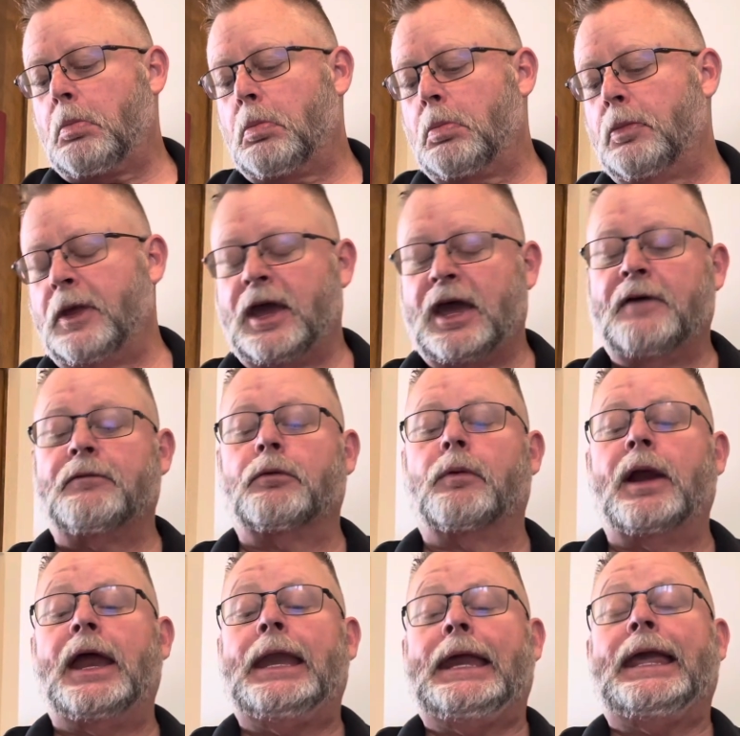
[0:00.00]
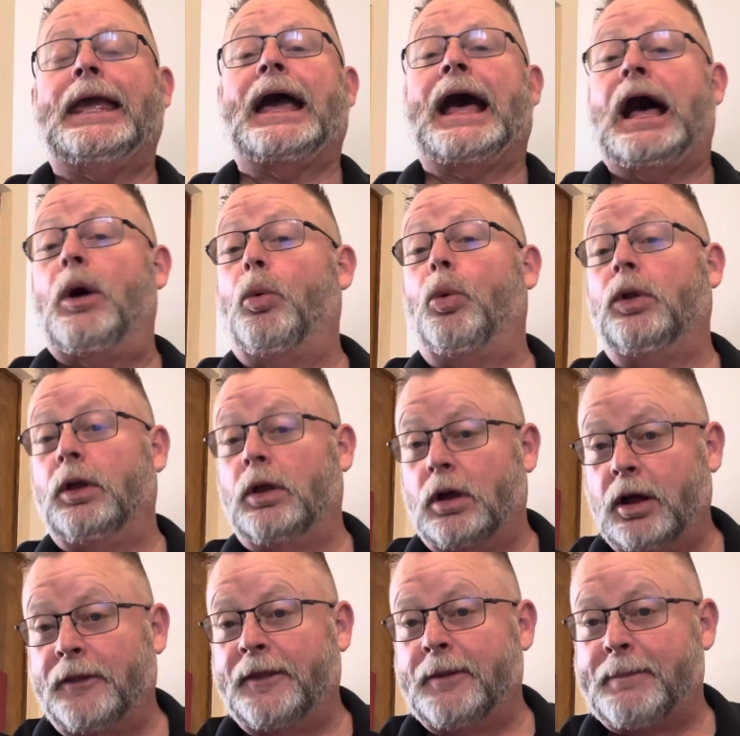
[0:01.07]
And they have Randy Howell
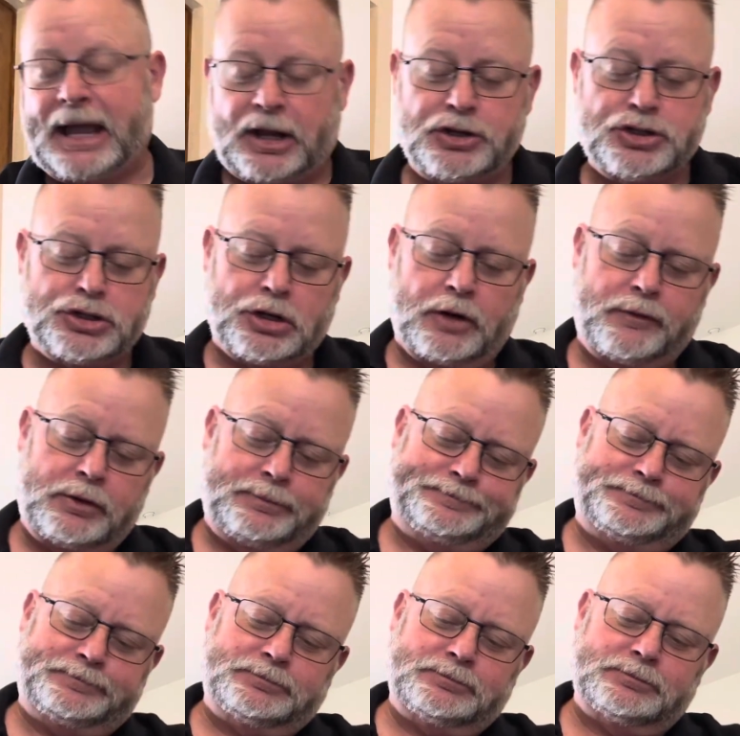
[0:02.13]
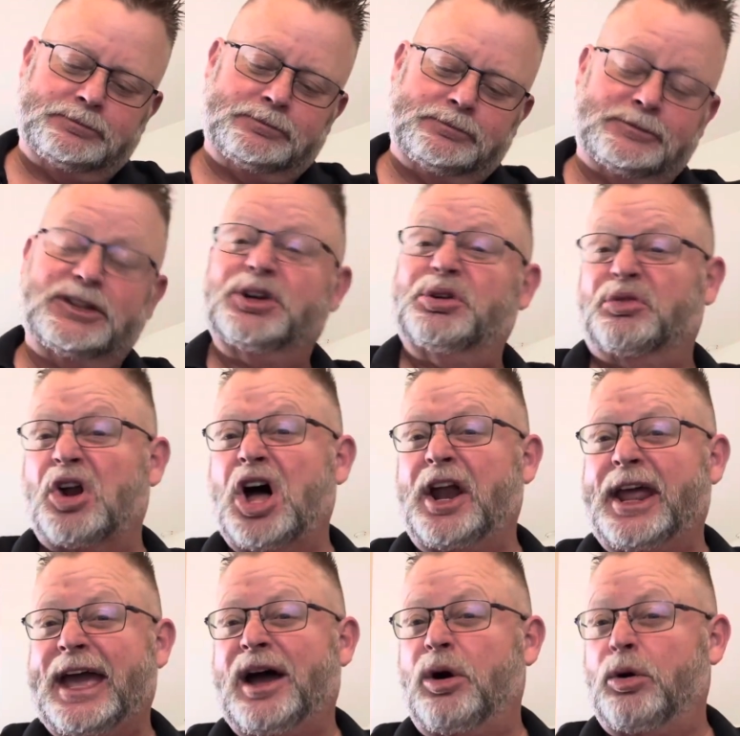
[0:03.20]
on the package cover. Ron
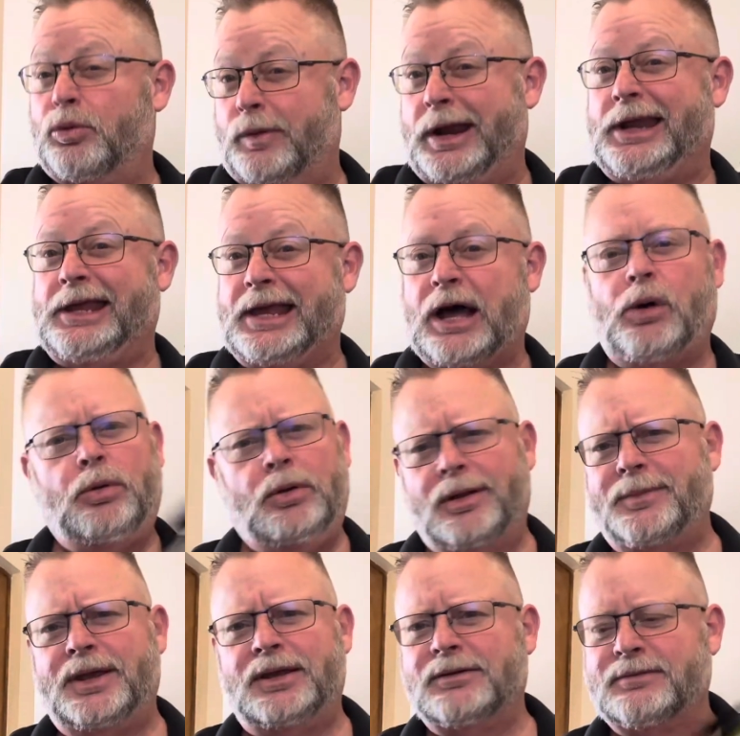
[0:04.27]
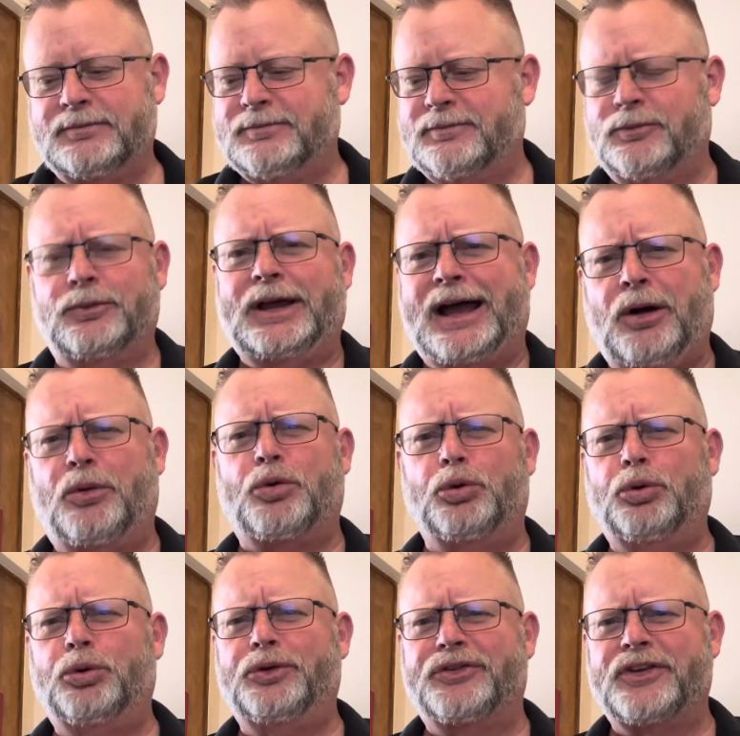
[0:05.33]
Howe, Randy Howell. I mean, how
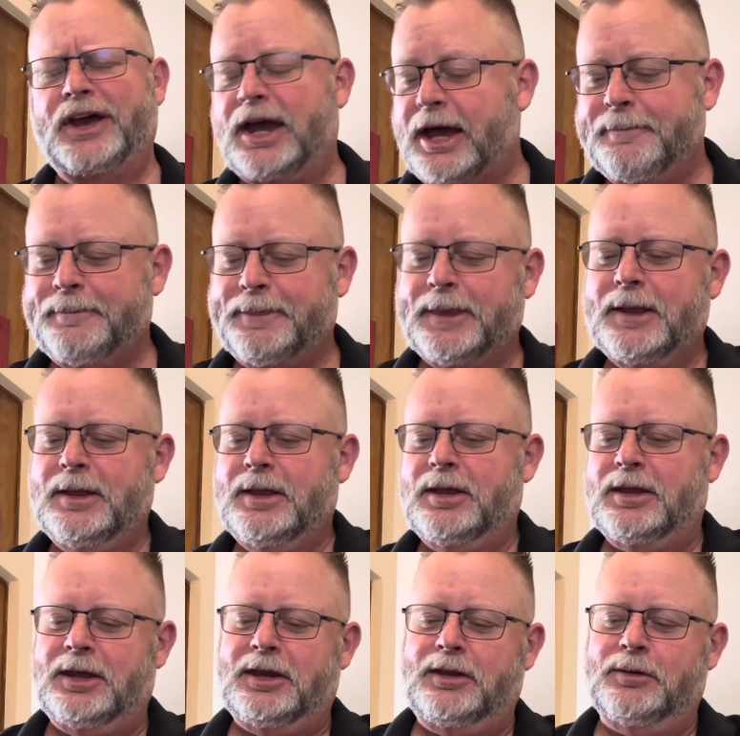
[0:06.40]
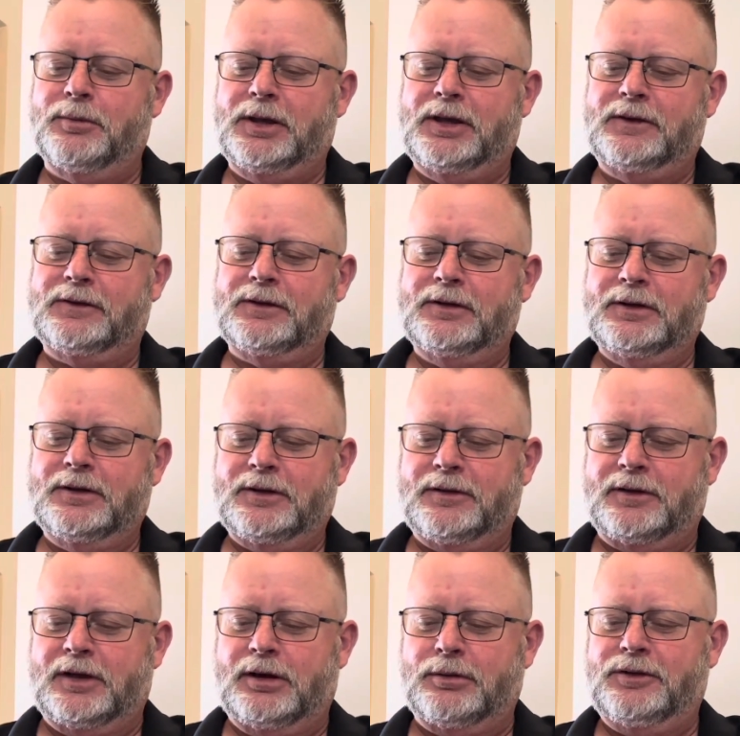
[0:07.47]
cool is that? Anyways,
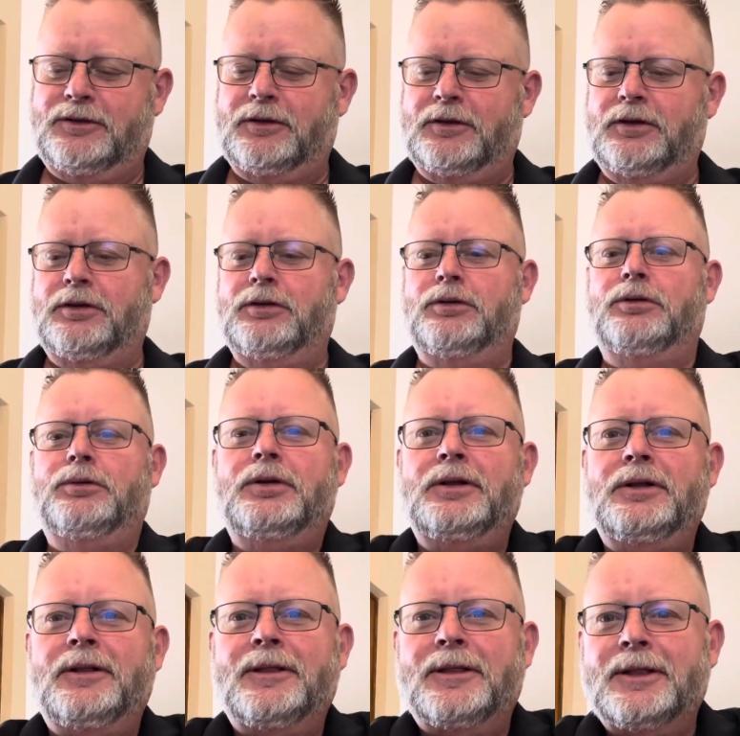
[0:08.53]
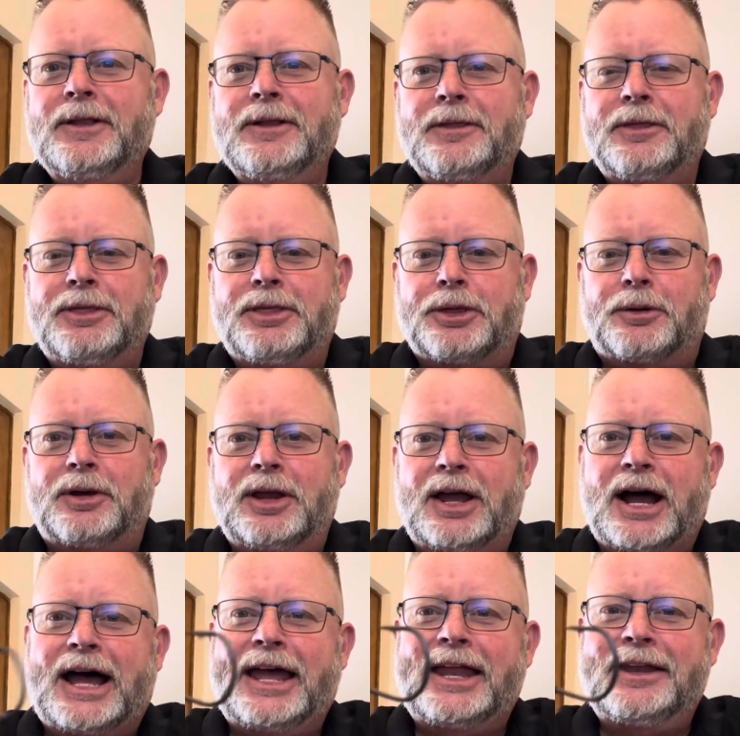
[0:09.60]
there is the new
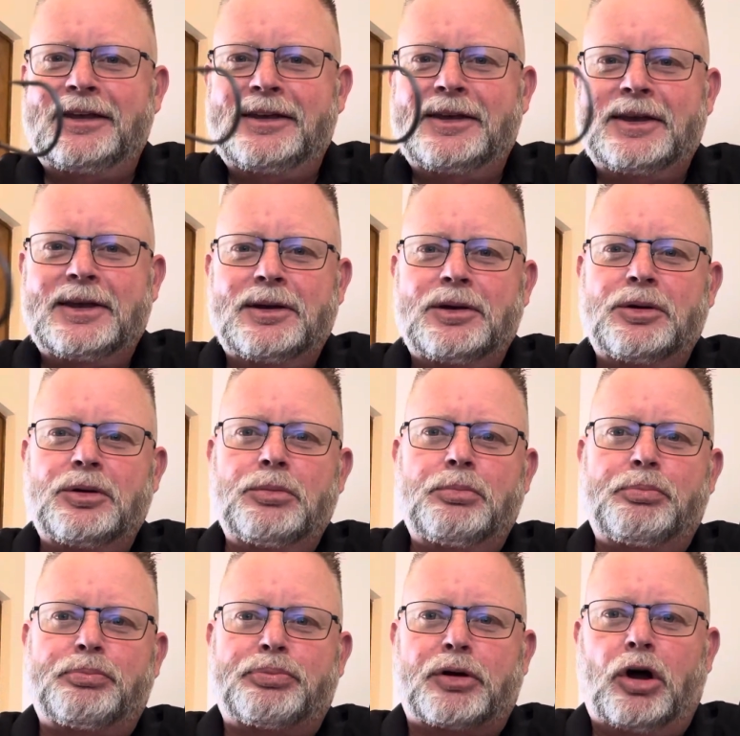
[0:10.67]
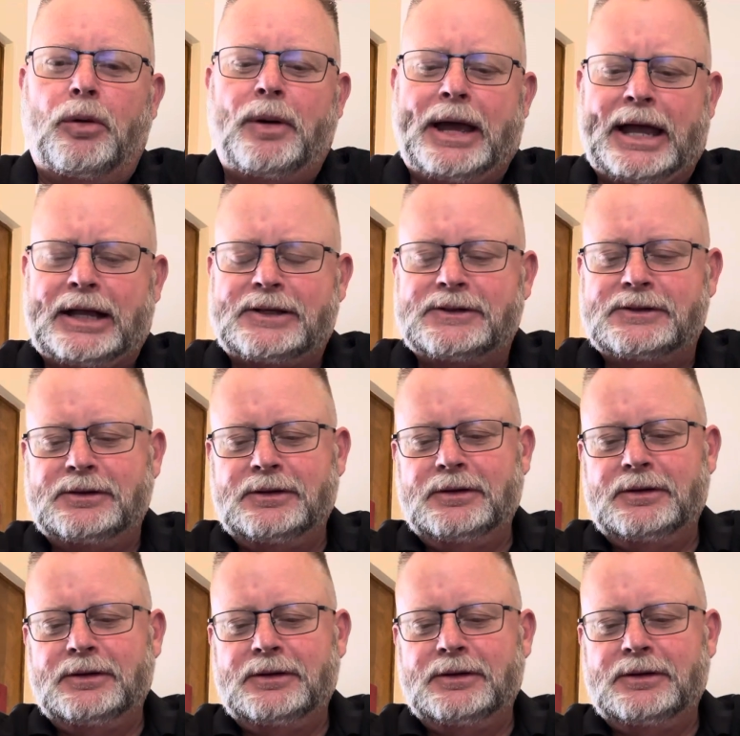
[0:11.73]
3-aught Pro X.